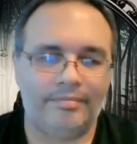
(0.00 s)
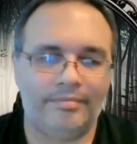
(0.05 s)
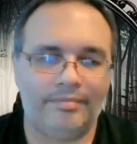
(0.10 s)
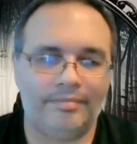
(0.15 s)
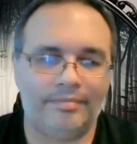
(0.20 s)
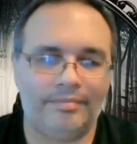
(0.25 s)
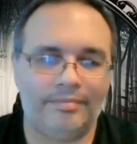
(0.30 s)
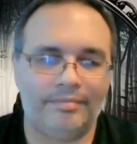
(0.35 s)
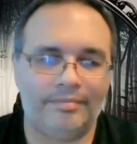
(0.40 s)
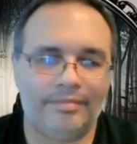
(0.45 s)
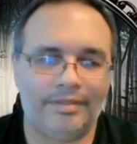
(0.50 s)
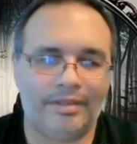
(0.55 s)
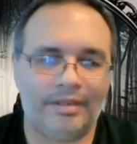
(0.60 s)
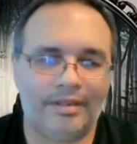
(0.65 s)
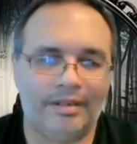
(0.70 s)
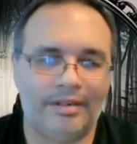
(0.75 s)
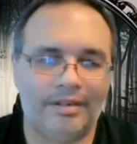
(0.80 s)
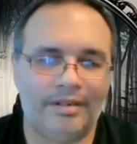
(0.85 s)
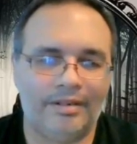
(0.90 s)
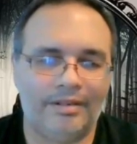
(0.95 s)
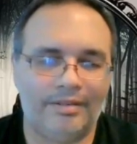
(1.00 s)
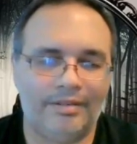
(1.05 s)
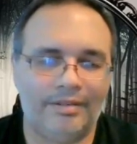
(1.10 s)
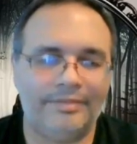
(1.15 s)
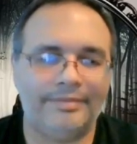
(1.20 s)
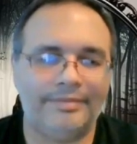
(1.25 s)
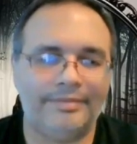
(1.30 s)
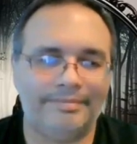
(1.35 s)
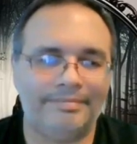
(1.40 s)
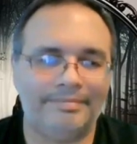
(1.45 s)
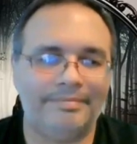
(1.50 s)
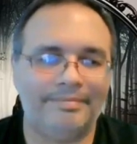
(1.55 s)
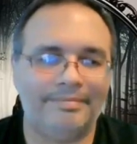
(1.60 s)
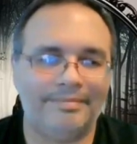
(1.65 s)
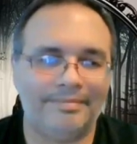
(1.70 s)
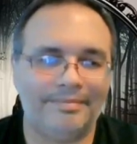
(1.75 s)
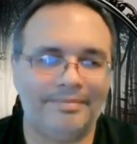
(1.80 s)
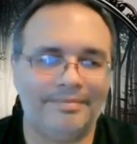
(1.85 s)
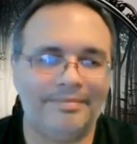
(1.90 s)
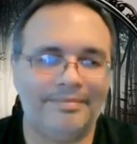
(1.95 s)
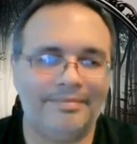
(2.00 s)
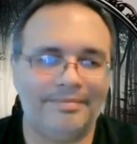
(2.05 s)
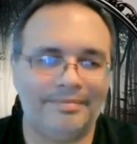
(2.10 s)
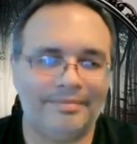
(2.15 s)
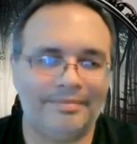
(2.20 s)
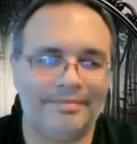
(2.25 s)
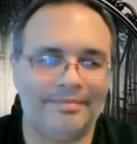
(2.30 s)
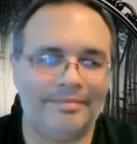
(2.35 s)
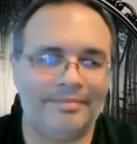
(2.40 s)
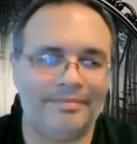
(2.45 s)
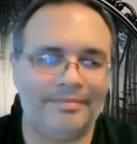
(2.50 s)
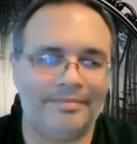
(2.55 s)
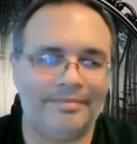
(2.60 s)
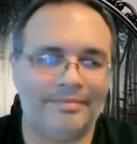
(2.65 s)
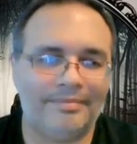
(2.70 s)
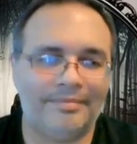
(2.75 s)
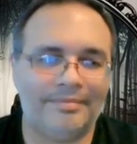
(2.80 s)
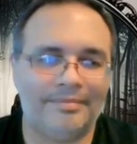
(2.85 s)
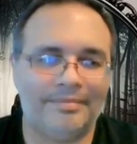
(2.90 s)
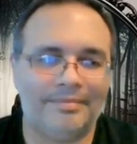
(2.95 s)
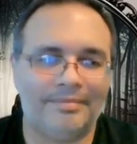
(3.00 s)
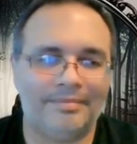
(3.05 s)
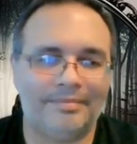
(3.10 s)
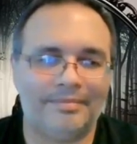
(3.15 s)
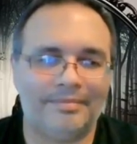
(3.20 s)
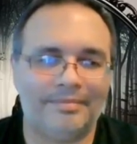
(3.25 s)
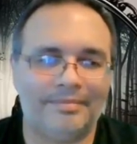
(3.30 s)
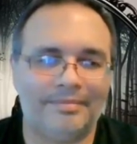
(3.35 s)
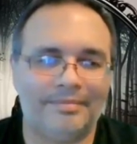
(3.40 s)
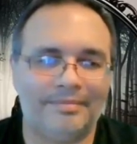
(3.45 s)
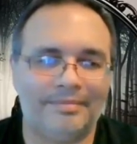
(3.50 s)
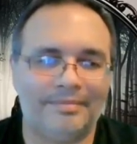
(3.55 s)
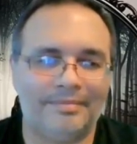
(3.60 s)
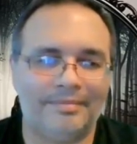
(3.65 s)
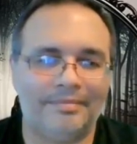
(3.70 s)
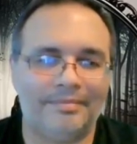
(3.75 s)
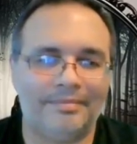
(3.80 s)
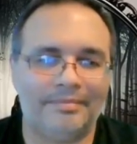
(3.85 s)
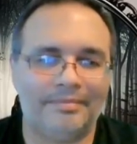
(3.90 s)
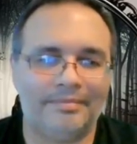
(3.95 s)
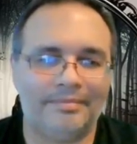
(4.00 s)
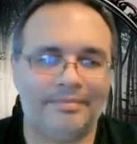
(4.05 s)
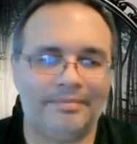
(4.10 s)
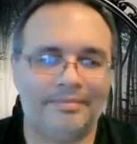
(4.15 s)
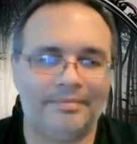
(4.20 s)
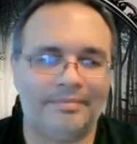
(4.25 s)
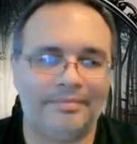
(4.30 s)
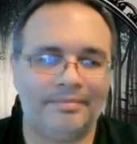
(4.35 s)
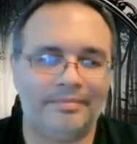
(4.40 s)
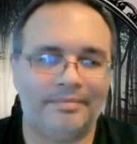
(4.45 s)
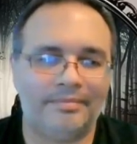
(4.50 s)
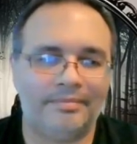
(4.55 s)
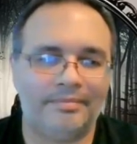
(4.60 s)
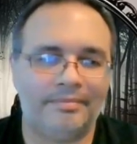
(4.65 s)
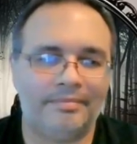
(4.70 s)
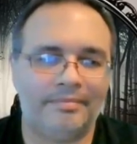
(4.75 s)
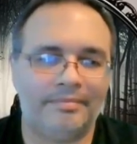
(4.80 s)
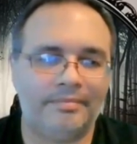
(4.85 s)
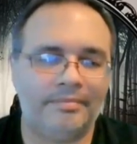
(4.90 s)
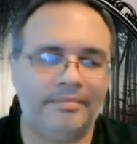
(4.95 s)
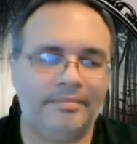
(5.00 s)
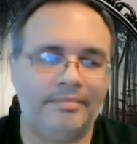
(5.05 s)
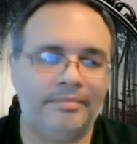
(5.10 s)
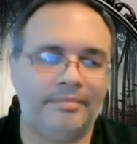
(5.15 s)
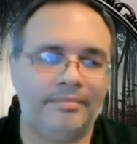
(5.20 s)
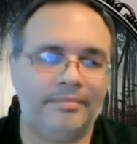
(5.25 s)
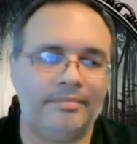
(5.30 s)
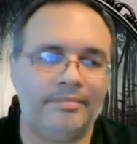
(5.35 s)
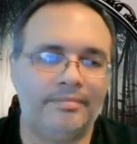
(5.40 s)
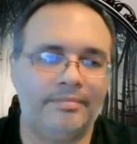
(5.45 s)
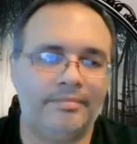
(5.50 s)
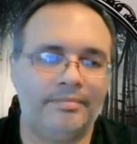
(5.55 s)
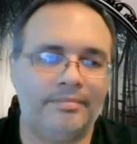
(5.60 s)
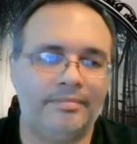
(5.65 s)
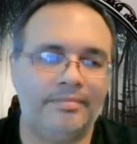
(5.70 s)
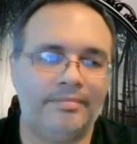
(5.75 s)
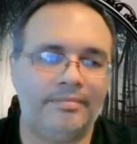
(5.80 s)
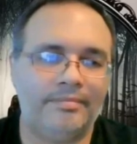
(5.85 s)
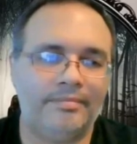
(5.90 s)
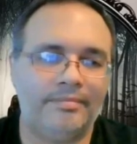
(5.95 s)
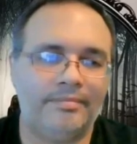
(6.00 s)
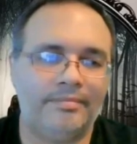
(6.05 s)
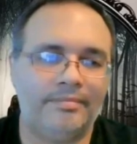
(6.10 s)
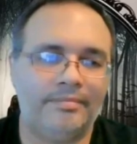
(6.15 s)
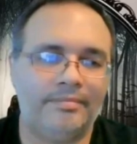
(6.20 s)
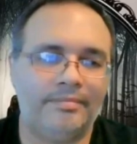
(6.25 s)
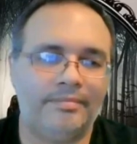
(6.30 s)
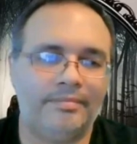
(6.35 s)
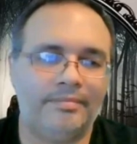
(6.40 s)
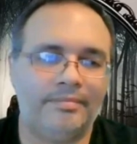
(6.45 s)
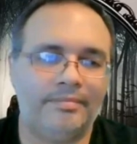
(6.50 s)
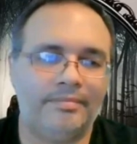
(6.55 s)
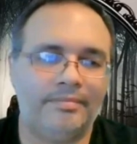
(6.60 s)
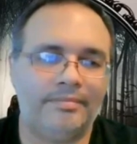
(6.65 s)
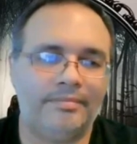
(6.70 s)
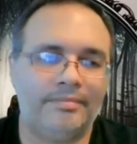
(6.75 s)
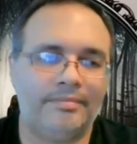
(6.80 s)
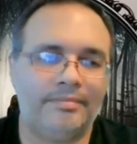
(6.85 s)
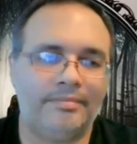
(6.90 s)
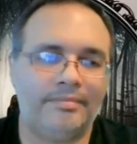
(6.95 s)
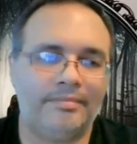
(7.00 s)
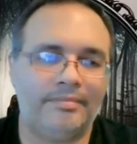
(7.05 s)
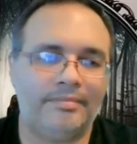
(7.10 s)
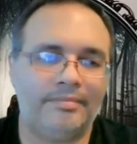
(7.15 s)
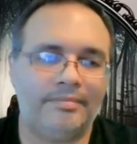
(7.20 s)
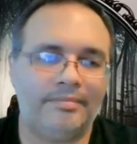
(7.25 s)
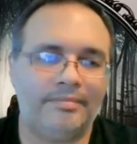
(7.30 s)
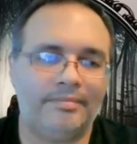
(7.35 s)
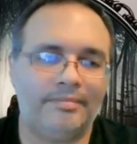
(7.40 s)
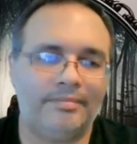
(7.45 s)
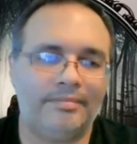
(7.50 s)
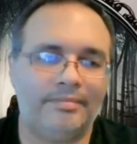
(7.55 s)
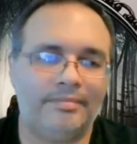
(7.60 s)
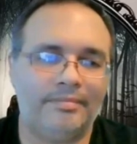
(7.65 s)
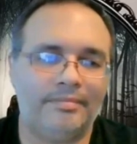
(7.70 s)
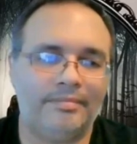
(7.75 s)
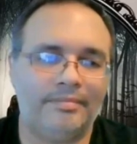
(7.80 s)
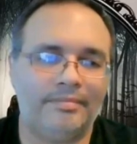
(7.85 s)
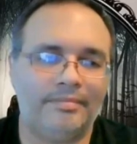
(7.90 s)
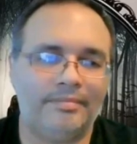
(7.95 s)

[no speech]